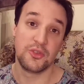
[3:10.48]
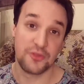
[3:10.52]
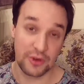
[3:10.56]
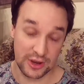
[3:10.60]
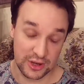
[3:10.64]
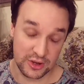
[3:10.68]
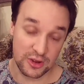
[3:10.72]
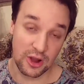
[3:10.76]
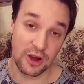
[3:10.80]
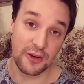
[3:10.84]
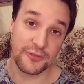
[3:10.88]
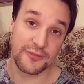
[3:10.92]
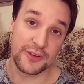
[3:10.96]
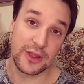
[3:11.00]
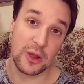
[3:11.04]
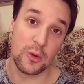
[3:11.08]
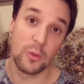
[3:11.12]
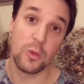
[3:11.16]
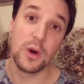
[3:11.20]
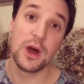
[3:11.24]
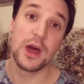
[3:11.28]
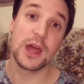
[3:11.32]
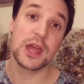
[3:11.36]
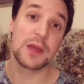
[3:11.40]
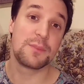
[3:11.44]
You drink
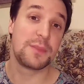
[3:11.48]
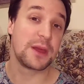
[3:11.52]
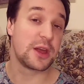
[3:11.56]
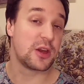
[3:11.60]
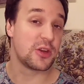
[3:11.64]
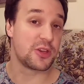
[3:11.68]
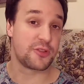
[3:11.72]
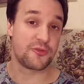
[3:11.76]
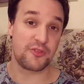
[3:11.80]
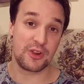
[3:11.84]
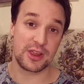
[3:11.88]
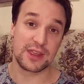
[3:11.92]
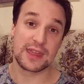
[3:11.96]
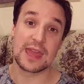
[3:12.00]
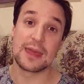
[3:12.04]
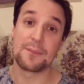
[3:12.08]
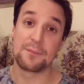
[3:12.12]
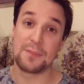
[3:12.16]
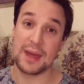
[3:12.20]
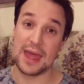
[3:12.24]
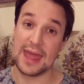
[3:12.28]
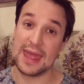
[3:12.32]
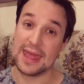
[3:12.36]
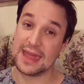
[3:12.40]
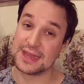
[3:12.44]
coffee at work because
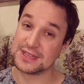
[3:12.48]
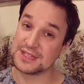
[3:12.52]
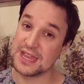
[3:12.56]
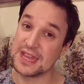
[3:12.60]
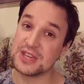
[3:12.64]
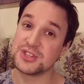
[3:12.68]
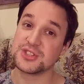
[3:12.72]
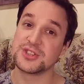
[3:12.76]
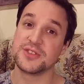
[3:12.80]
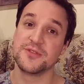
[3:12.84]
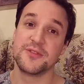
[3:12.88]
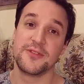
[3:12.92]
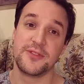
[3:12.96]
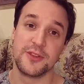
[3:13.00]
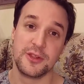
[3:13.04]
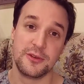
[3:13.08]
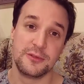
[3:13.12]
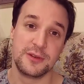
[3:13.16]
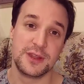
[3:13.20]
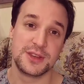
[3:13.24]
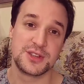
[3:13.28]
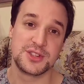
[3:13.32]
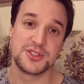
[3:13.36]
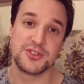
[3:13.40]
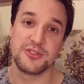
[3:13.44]
drinking paying attention
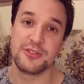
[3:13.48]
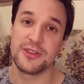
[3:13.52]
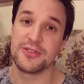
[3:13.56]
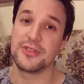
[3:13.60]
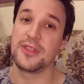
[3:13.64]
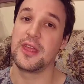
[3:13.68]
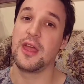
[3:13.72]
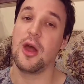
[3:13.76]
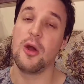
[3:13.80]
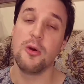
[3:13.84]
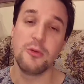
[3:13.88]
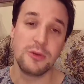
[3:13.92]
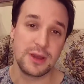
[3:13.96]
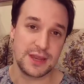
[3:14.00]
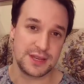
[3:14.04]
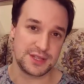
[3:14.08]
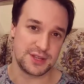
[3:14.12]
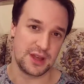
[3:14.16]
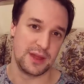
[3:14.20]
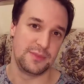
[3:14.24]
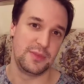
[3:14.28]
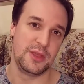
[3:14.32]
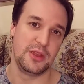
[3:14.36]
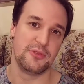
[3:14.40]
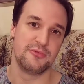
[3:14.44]
fluid during the
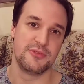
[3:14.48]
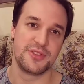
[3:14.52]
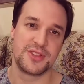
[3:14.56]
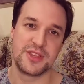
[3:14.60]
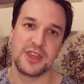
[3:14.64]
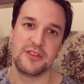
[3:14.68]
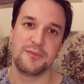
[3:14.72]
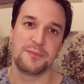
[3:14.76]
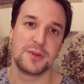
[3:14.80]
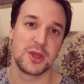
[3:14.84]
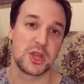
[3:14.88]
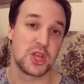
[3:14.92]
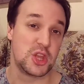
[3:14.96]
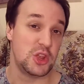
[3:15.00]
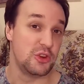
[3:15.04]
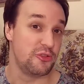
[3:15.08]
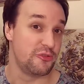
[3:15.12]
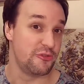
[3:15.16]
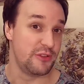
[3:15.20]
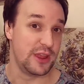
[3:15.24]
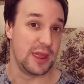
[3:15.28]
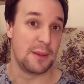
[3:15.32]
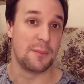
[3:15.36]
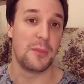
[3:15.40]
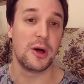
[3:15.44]
only time that you receive
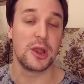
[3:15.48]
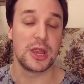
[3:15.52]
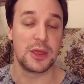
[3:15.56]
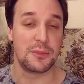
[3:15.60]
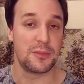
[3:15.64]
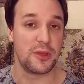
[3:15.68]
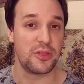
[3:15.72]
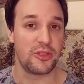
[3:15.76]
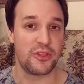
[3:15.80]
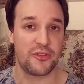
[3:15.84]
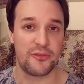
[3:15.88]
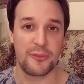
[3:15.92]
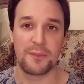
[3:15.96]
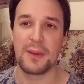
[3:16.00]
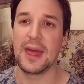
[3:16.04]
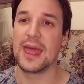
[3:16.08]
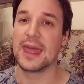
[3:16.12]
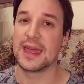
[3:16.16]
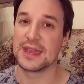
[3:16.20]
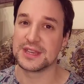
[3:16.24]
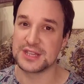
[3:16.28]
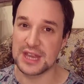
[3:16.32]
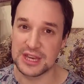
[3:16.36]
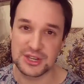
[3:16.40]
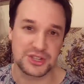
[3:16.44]
pecuniary emoluments for
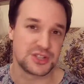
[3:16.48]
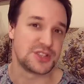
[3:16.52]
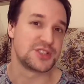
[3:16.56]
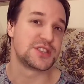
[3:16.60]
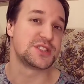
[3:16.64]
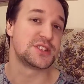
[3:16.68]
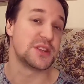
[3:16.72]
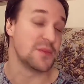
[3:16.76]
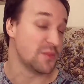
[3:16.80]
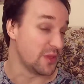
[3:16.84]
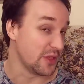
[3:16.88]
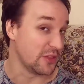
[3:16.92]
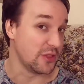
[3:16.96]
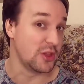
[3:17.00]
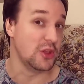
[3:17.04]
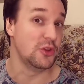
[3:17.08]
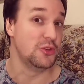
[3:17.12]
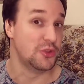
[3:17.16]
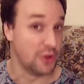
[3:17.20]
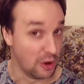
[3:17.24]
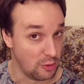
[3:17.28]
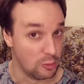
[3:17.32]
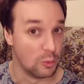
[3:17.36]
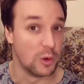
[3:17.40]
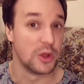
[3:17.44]
paying attention to something
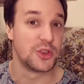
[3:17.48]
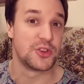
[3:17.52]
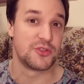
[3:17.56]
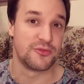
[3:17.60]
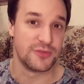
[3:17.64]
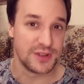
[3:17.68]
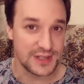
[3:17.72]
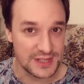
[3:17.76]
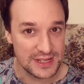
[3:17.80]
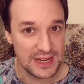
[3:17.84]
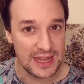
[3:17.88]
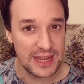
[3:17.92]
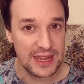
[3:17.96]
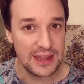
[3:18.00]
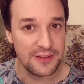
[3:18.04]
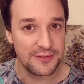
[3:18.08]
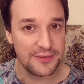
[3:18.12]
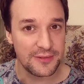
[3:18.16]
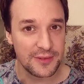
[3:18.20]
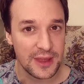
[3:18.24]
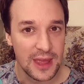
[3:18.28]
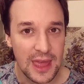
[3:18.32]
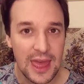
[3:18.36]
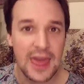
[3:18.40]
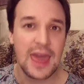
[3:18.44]
that you don't want to
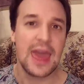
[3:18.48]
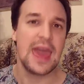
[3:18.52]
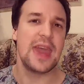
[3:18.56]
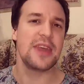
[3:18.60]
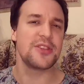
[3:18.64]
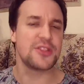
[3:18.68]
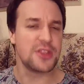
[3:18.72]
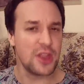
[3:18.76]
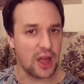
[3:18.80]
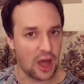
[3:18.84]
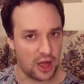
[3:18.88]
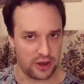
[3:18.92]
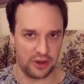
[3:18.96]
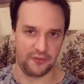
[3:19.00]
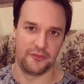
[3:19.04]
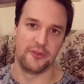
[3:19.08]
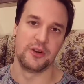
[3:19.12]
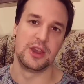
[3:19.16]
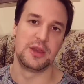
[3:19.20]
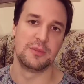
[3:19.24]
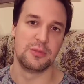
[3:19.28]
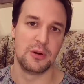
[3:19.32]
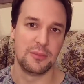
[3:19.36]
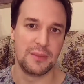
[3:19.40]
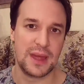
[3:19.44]
receive is an
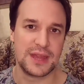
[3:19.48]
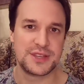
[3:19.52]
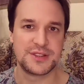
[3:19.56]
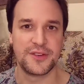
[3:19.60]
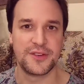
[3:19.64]
unavoidable